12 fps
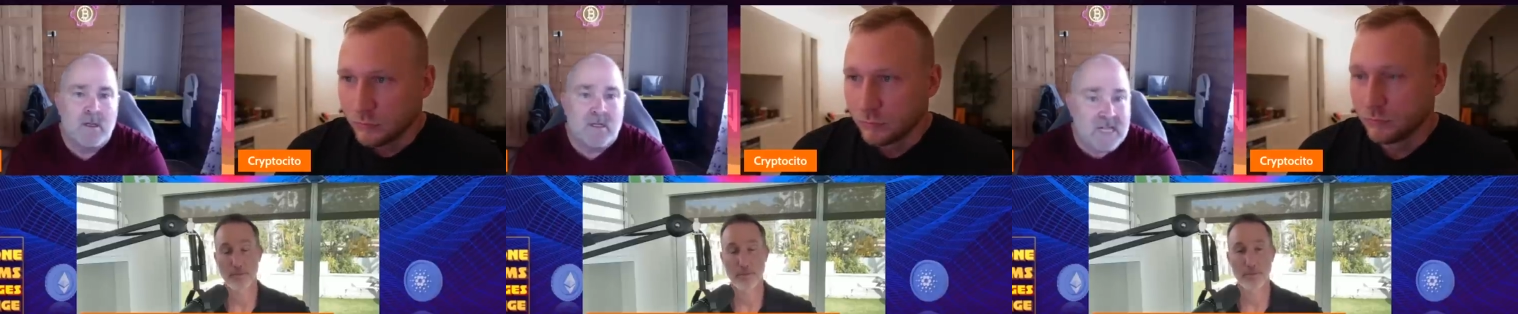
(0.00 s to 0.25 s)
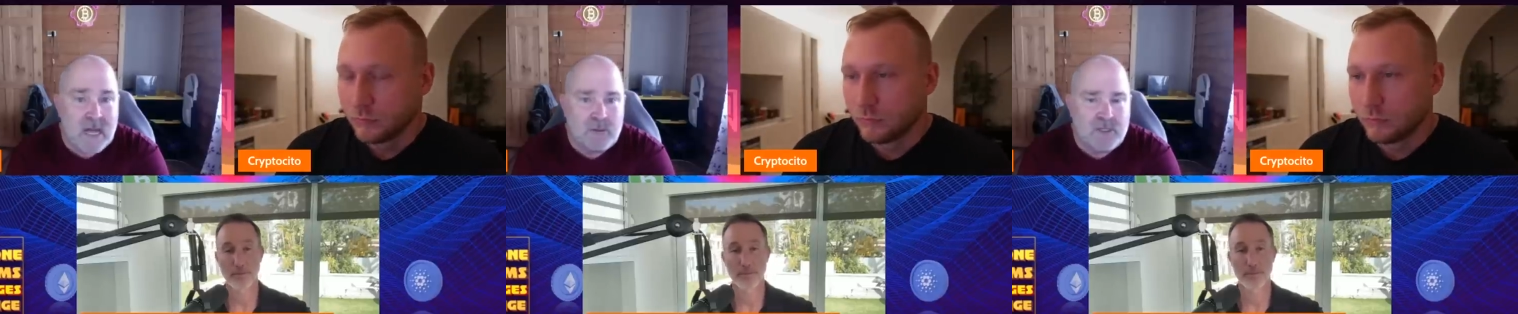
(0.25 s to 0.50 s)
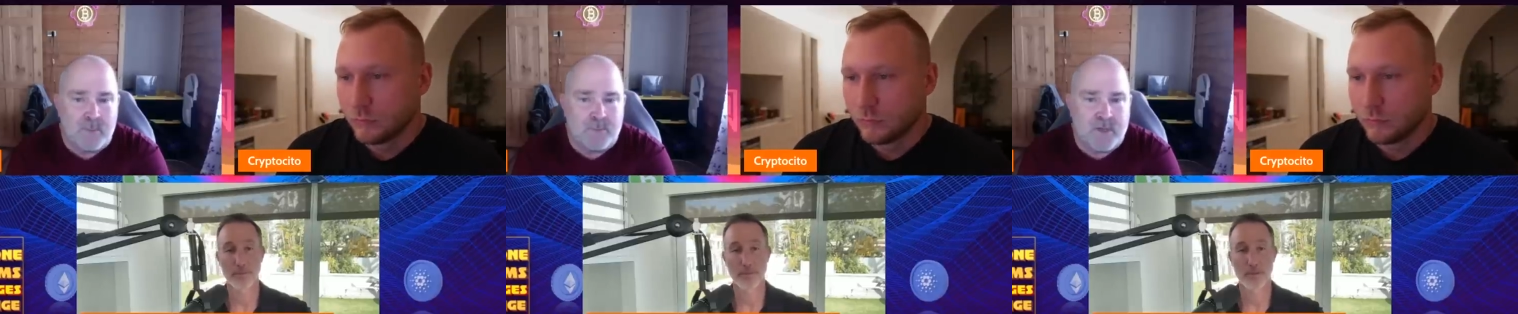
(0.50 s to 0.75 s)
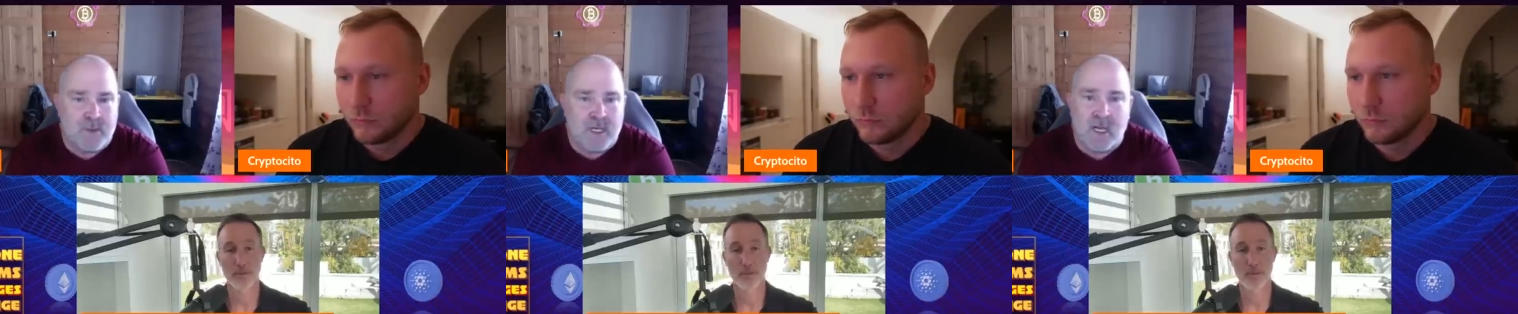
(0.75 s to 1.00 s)
Speaker 1: Cloud
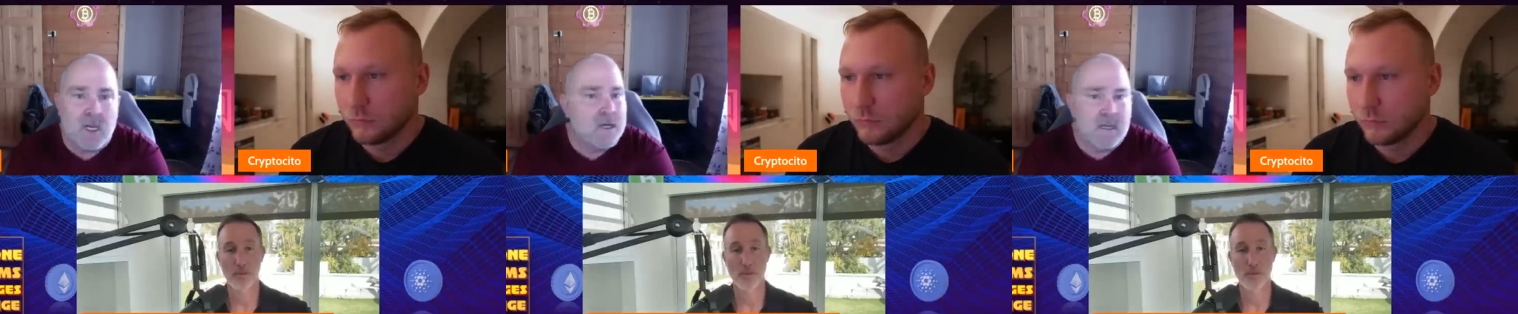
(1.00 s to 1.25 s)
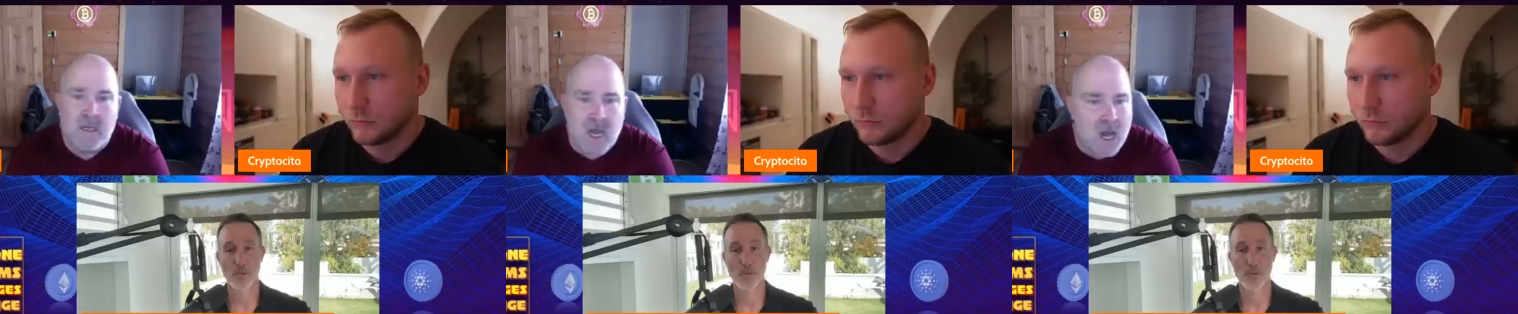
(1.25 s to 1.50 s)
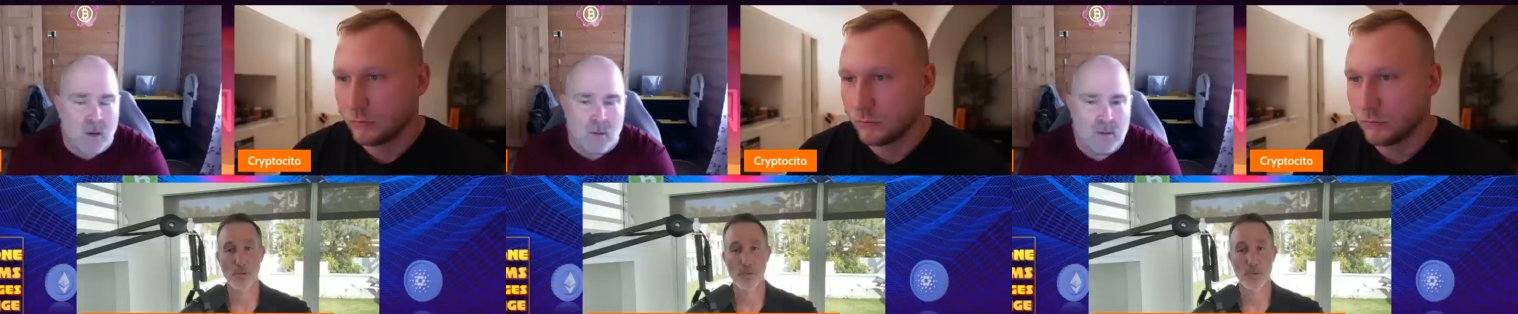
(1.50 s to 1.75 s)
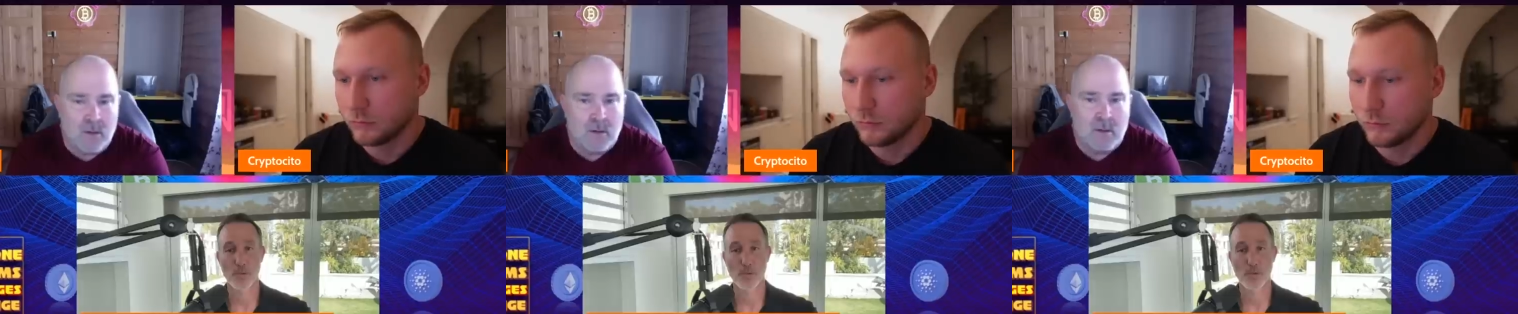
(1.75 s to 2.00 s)
computing? No.
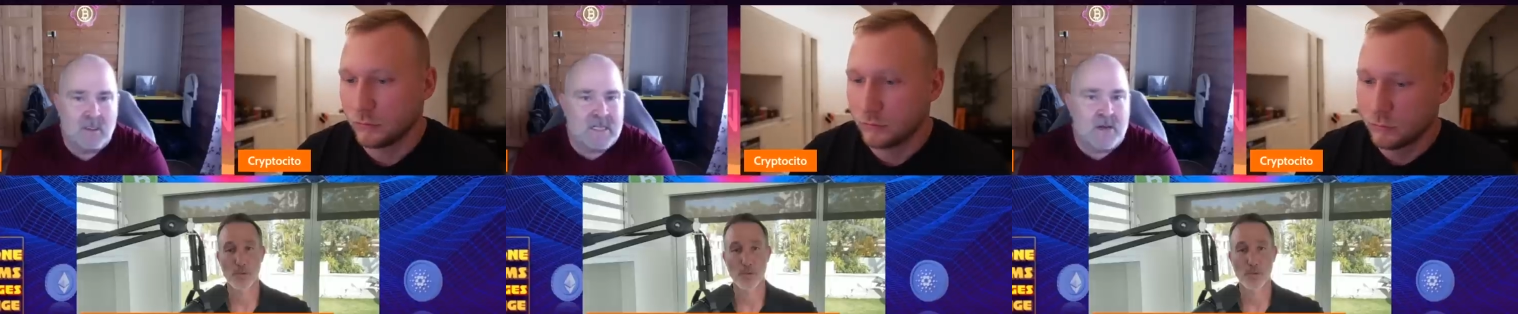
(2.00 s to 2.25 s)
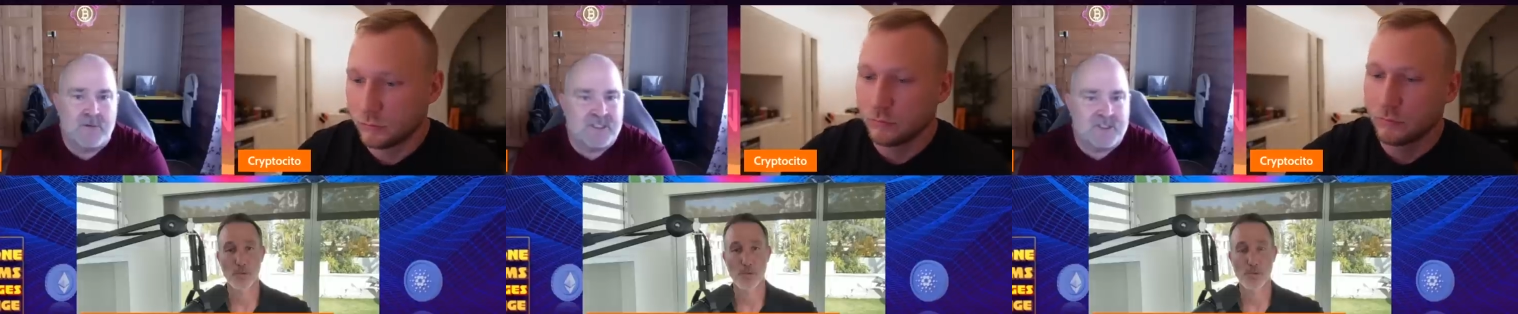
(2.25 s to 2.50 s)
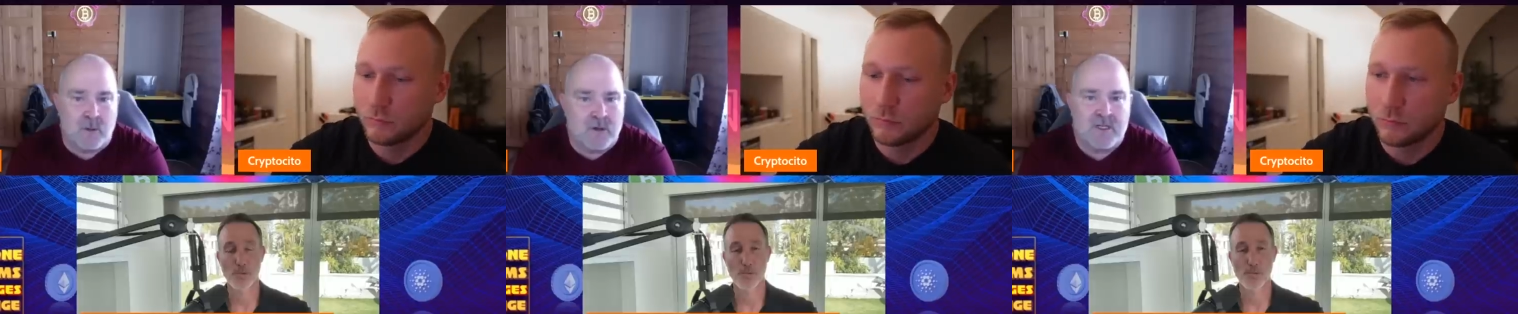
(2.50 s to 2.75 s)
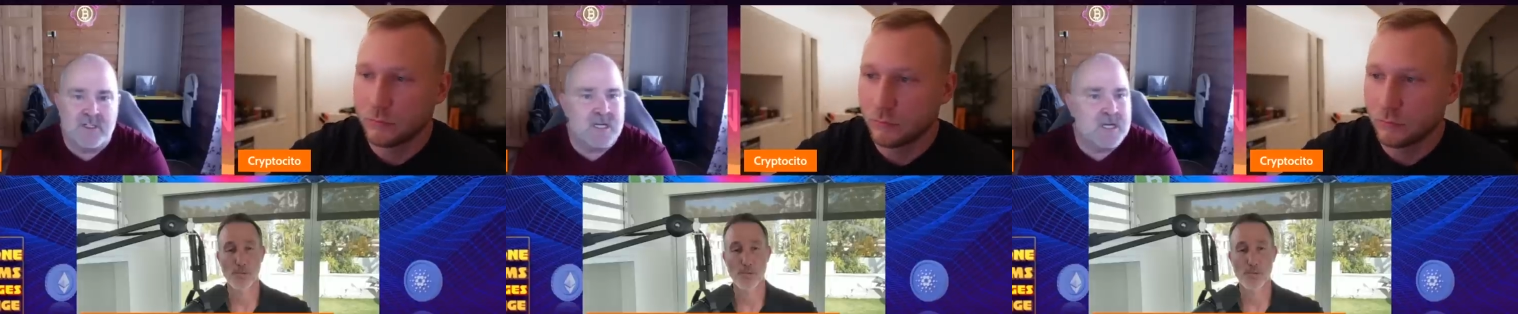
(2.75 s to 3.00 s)
Cloud
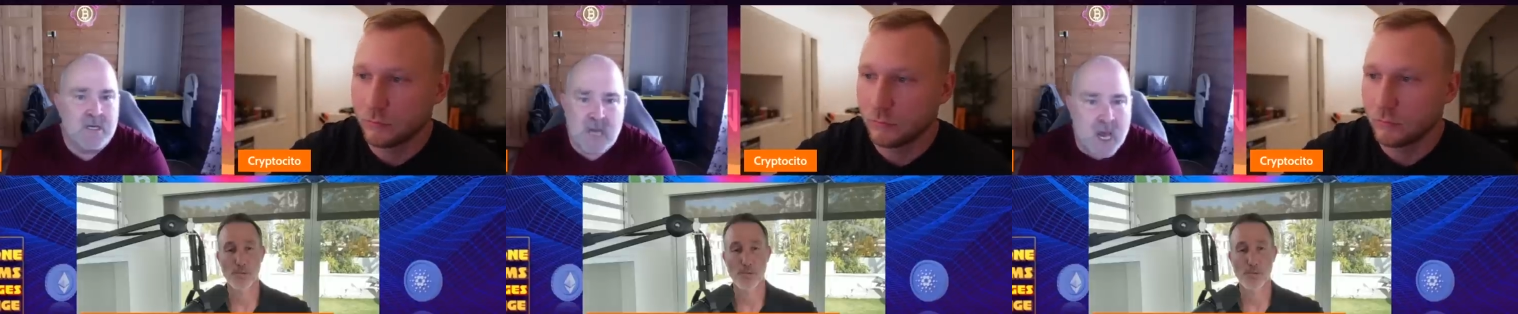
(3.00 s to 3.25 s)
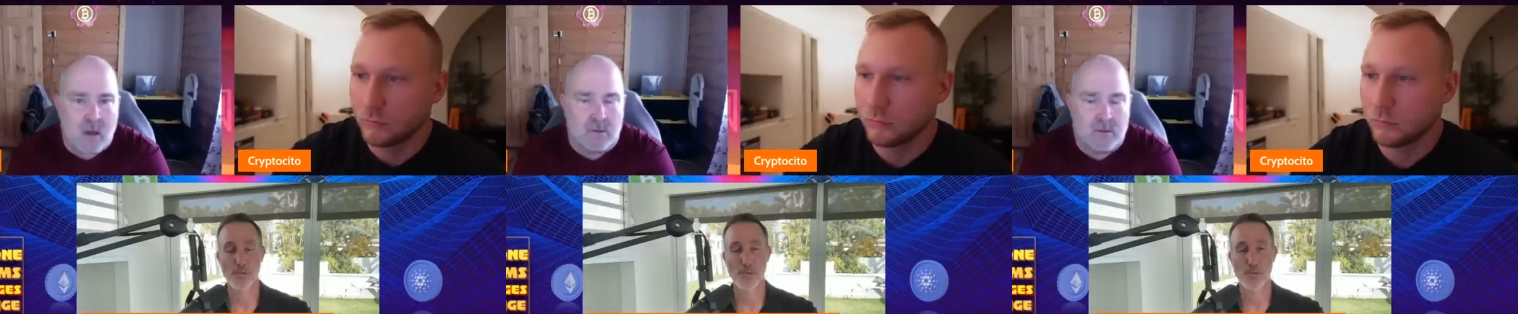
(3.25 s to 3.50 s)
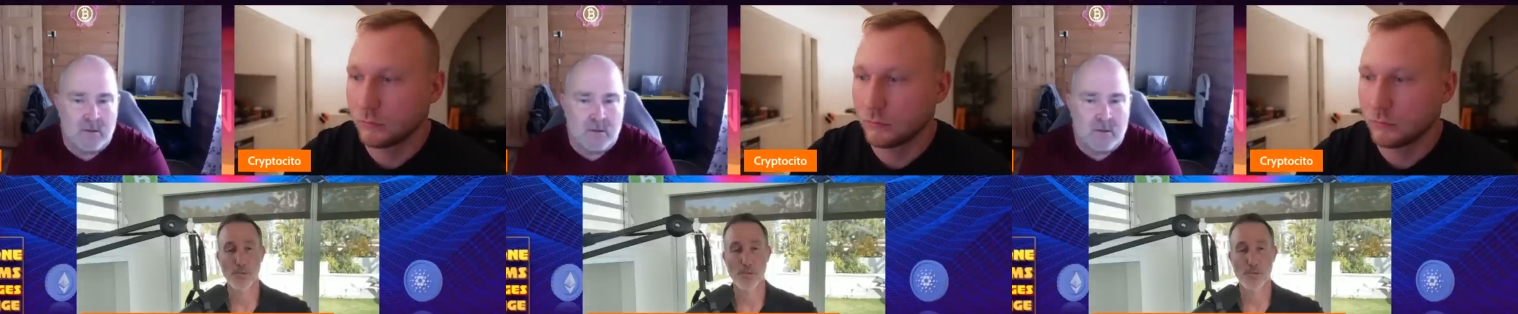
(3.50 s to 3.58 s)
storage? No.